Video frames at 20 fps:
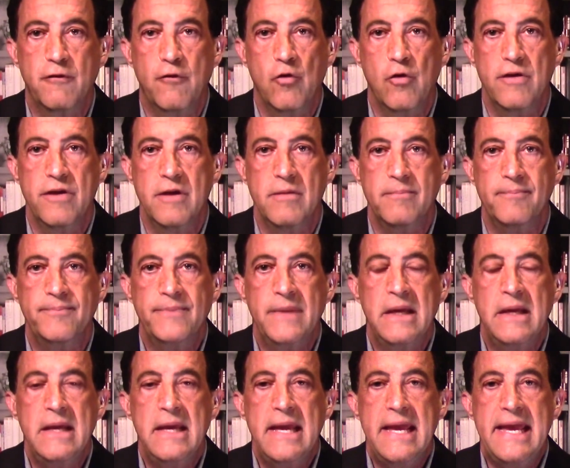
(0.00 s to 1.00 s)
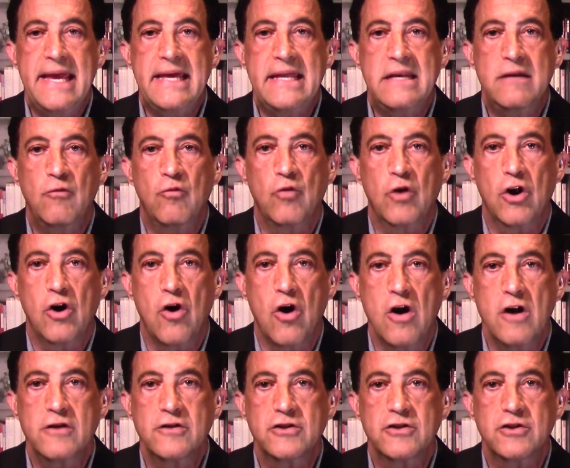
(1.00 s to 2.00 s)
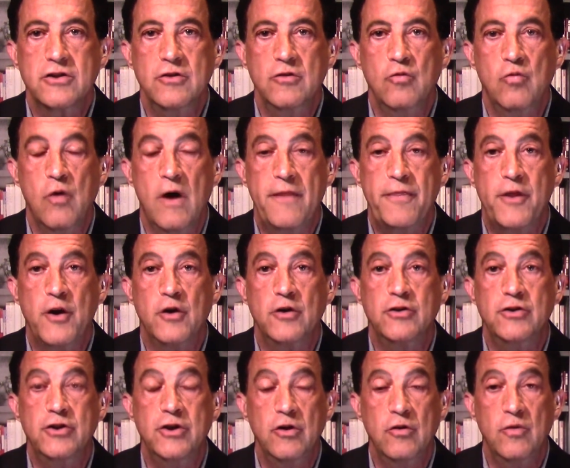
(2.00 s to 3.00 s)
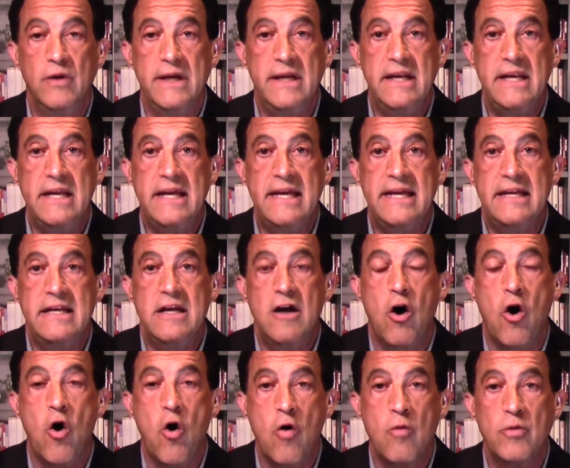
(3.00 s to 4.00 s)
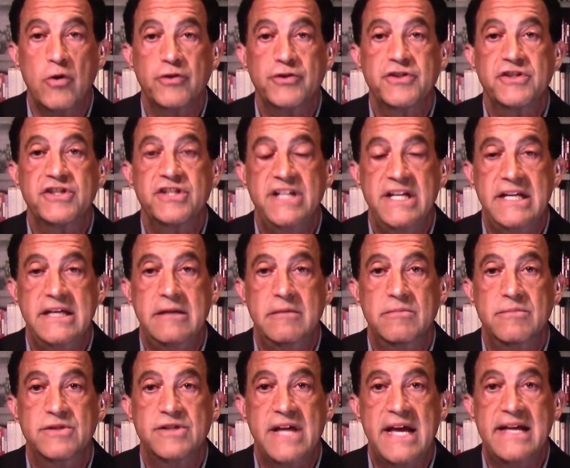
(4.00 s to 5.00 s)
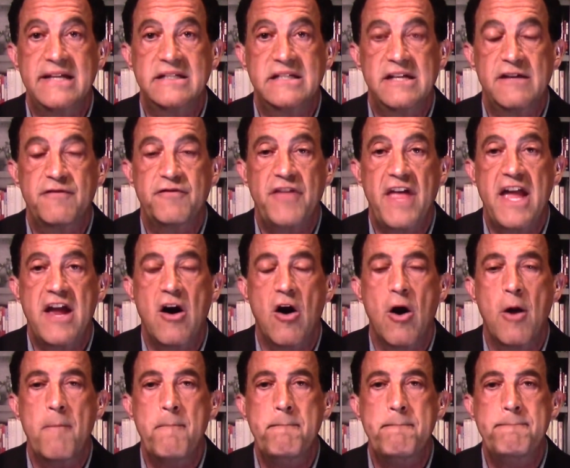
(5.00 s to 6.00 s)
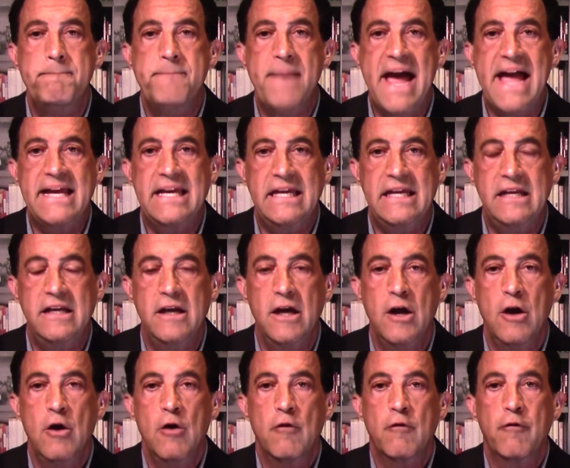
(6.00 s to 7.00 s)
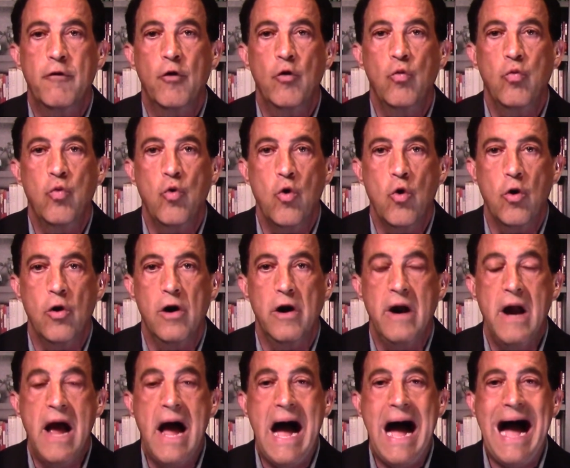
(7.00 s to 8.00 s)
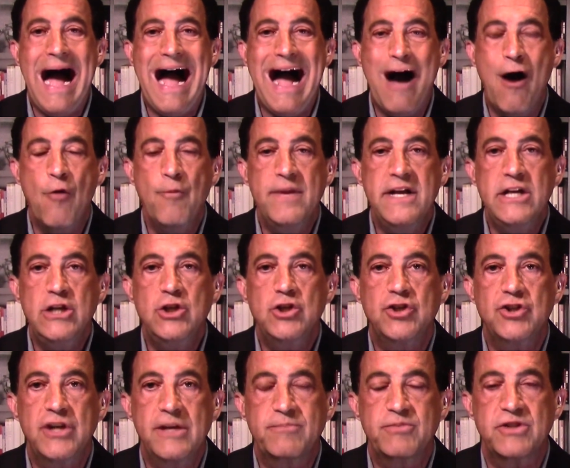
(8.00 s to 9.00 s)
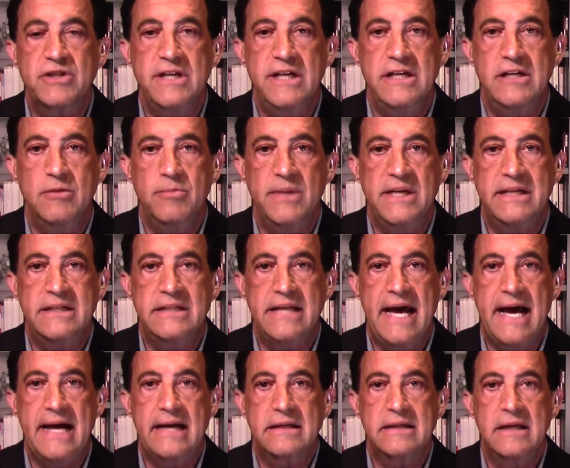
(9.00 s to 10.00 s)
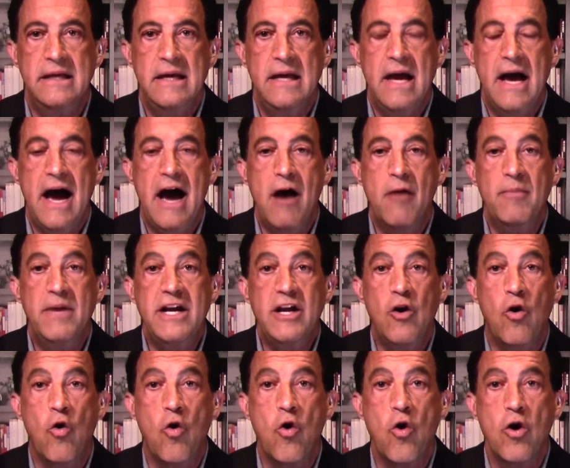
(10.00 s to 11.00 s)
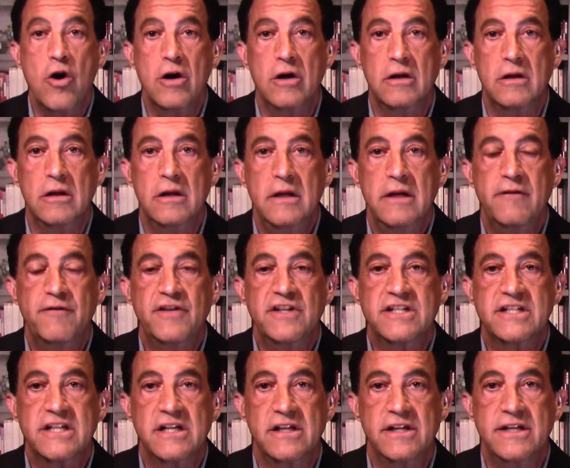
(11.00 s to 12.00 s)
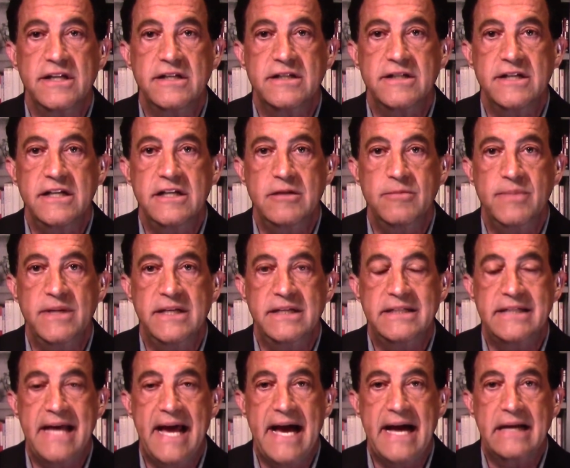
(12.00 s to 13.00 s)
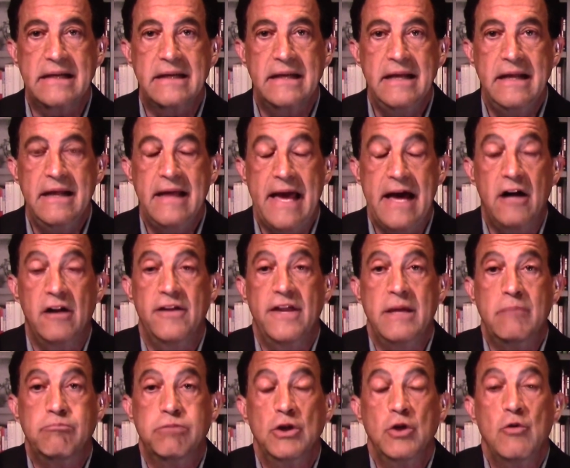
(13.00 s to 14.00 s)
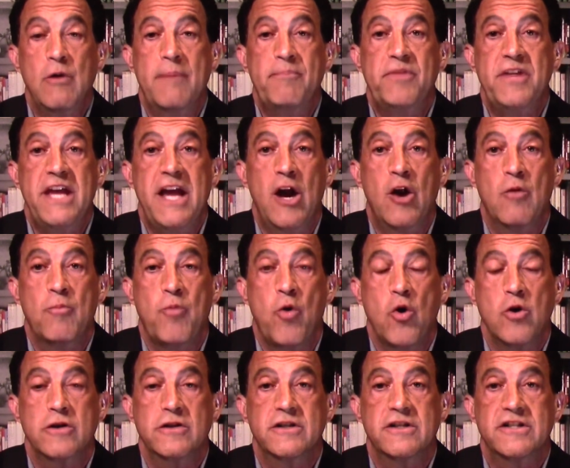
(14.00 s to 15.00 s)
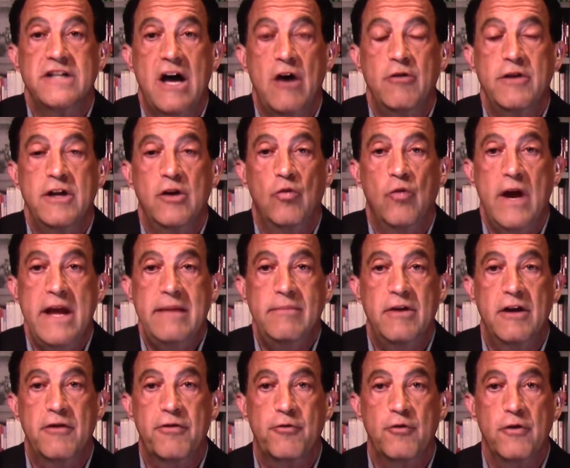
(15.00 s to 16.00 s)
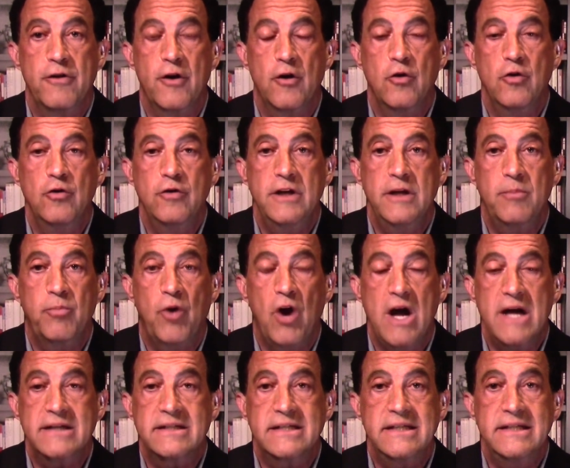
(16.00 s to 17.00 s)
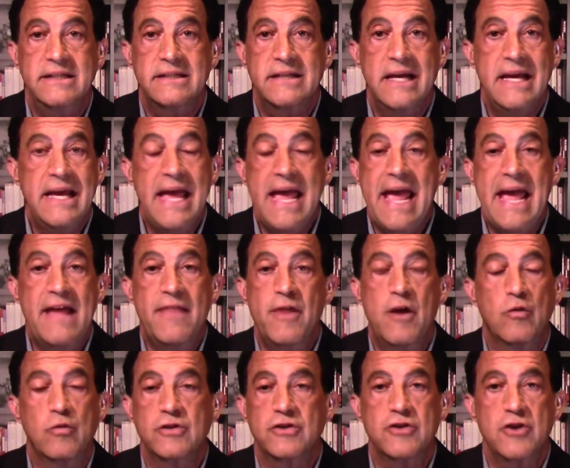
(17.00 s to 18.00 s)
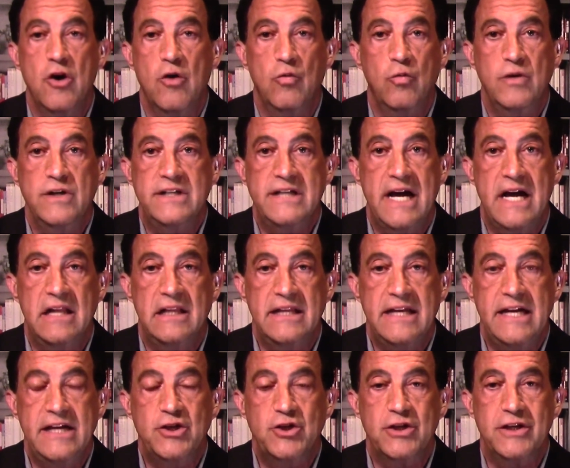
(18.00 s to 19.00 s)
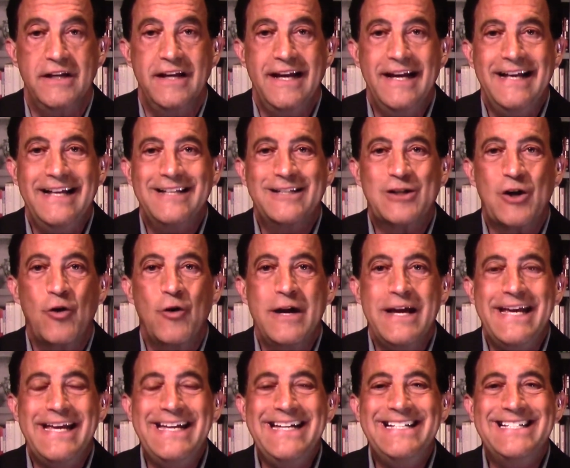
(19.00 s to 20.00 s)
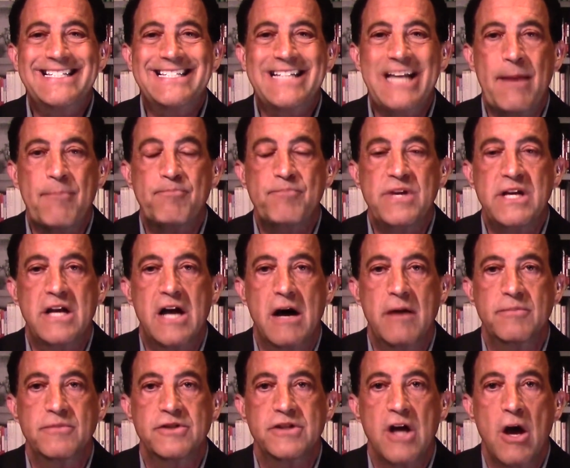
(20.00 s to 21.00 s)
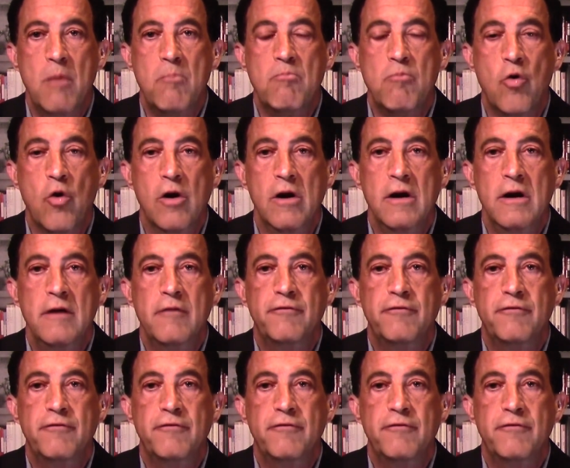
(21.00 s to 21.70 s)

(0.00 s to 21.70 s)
for them. In regards to what they're doing, it almost seems as if they are begging for war. How many ships need to be attacked? How many oil facilities need to be attacked? Hell, they blew up the airport in Saudi Arabia through their Houthi proxies, and there was no retaliation. So each step becomes more